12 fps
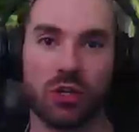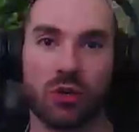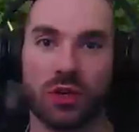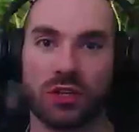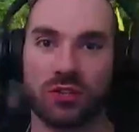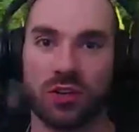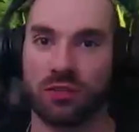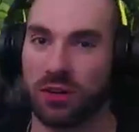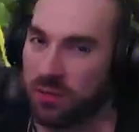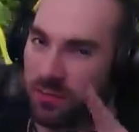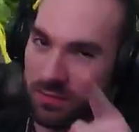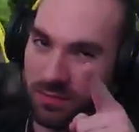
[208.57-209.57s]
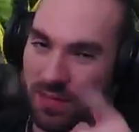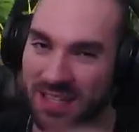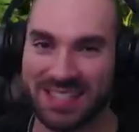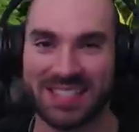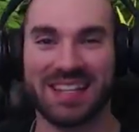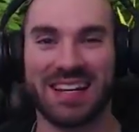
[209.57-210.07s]
you quit the server.
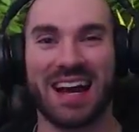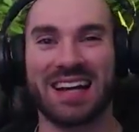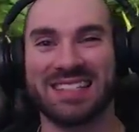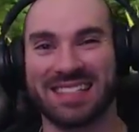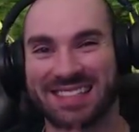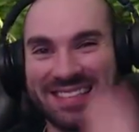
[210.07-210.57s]
See you guys.